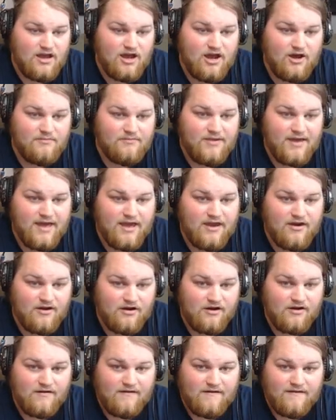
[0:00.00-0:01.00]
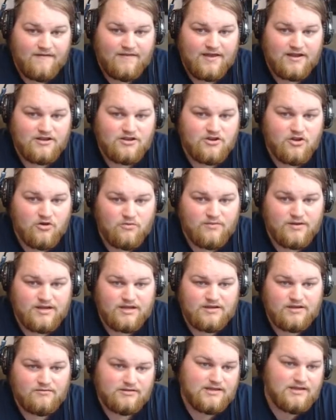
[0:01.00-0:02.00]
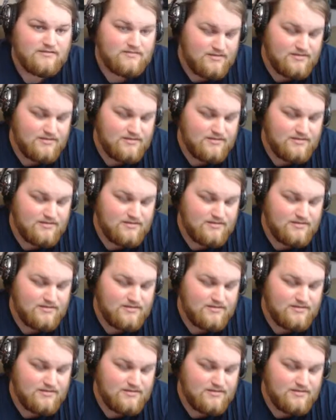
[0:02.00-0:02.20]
a pair that nobody, well,